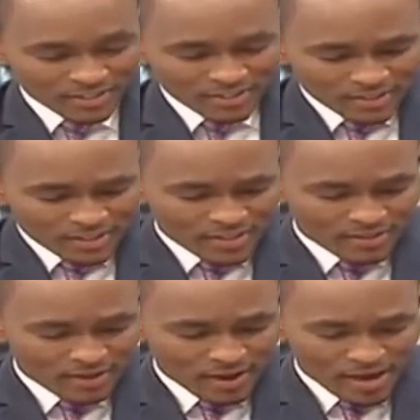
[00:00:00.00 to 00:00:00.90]

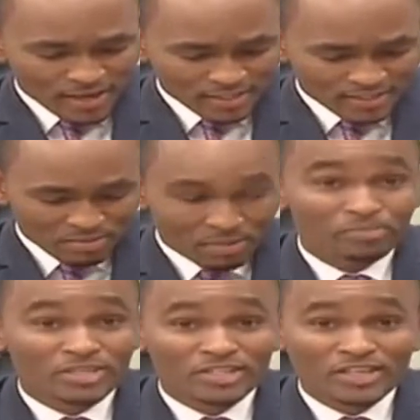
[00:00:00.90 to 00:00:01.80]
I get some
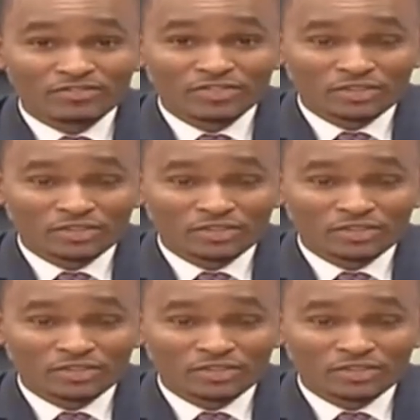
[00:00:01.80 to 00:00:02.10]
update here